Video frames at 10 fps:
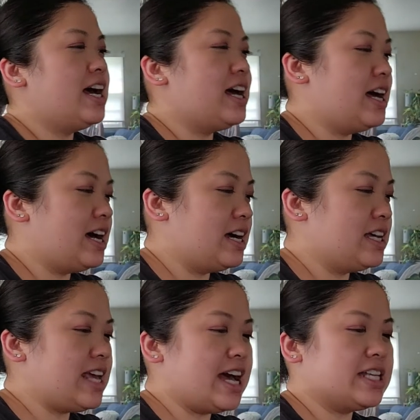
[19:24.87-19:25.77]
Uh,
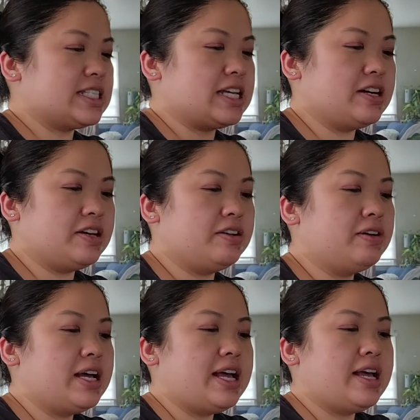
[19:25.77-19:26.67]
yeah, so
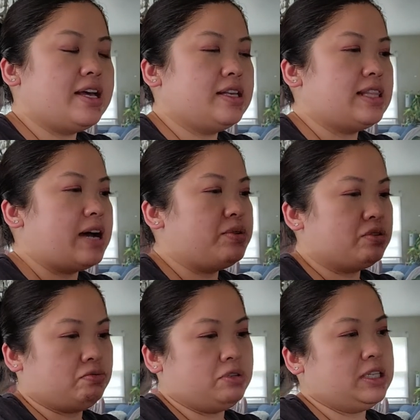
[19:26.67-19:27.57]
that
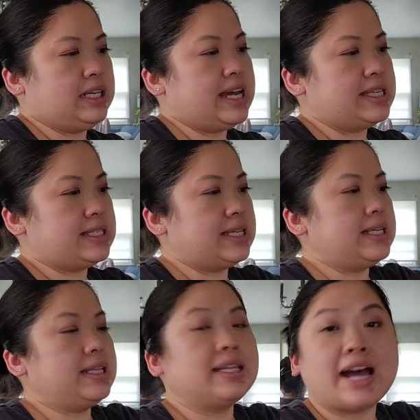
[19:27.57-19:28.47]
was really nice
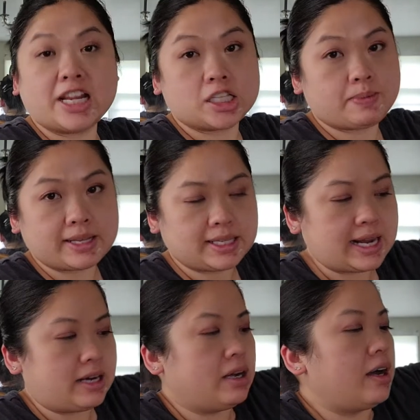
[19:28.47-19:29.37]
and not expected
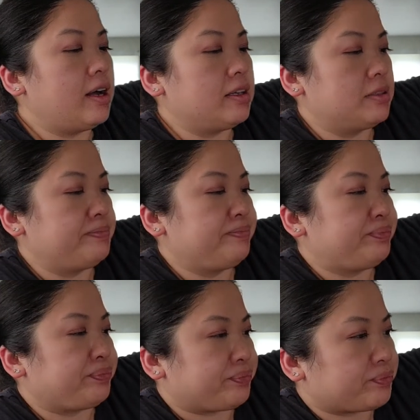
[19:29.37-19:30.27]
at all.
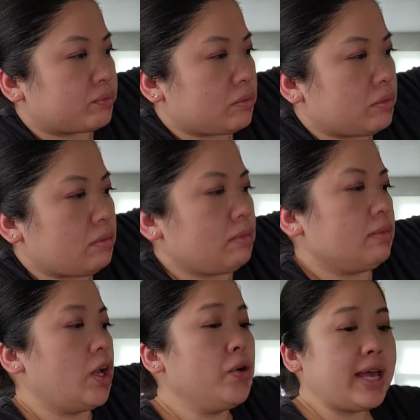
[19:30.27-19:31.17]

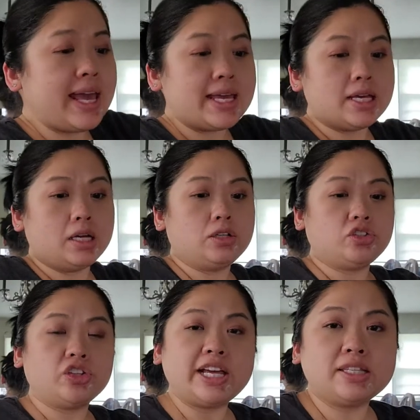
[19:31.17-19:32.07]
Okay,
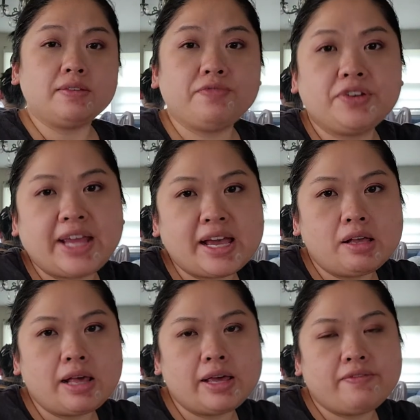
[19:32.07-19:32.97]
so that's it for
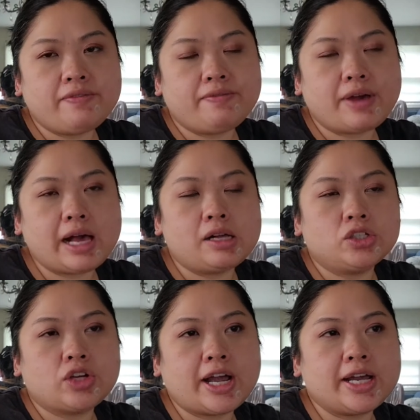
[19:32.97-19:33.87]
now. i I'll
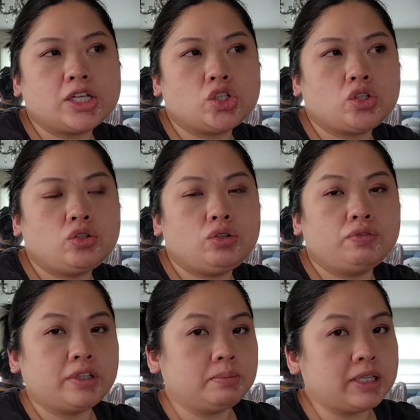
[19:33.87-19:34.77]
try to
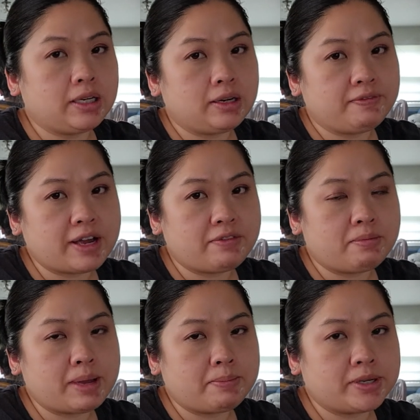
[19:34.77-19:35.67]
film dinner if I
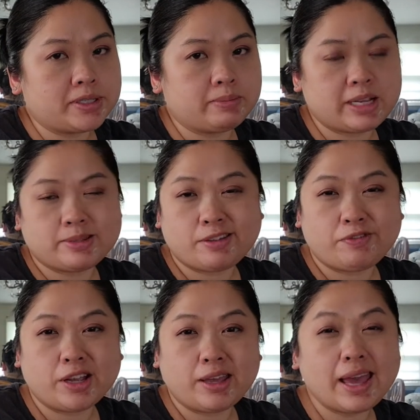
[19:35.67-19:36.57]
remember. Sometimes I
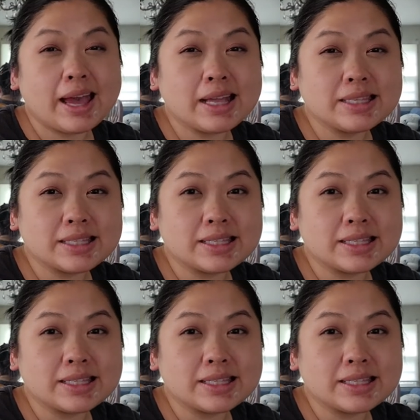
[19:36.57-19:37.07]
forget.